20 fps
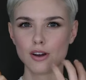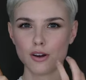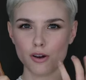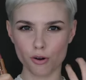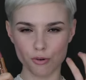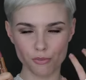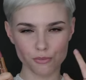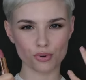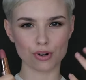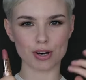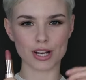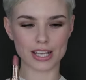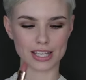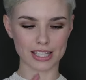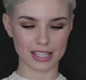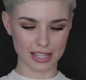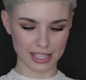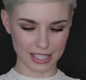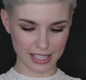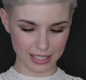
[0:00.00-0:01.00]

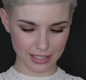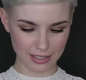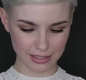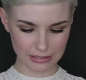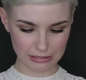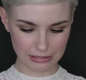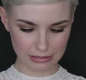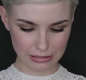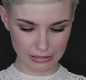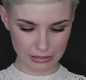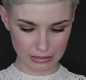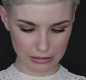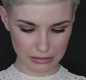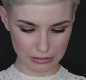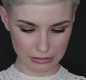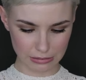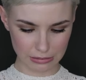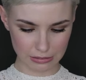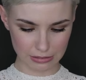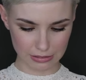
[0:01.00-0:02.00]
ombre thing.
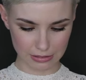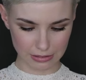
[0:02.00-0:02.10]
Ooh.